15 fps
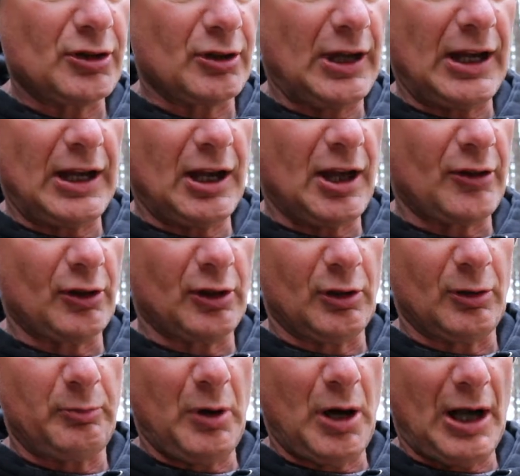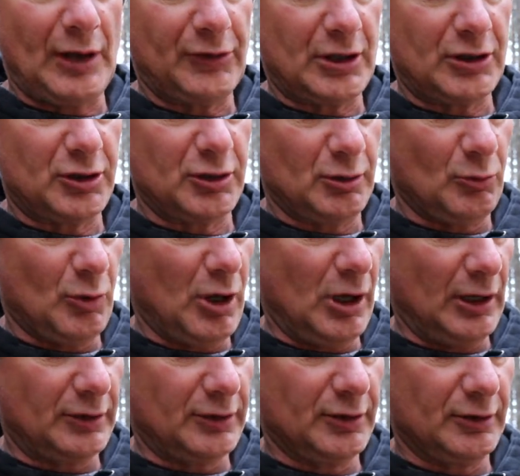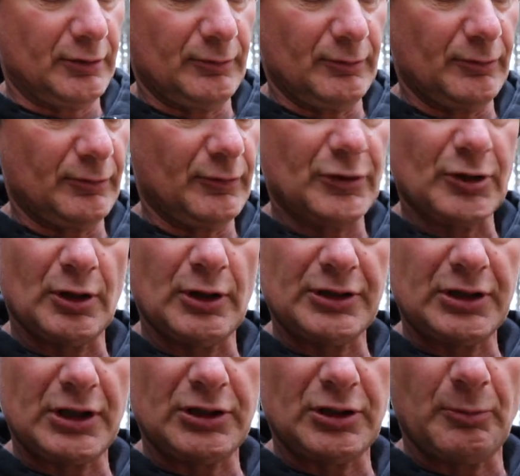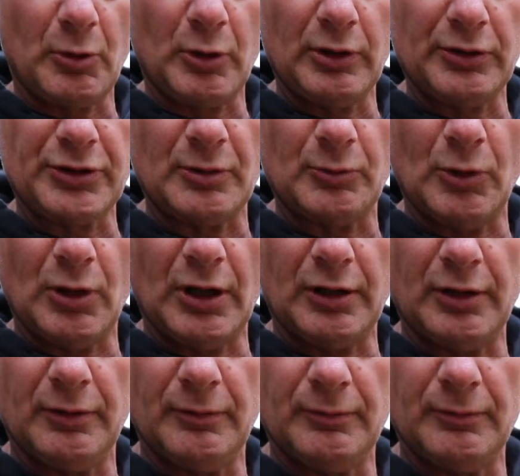or any other little pot that you want. So let's get to boiling some water.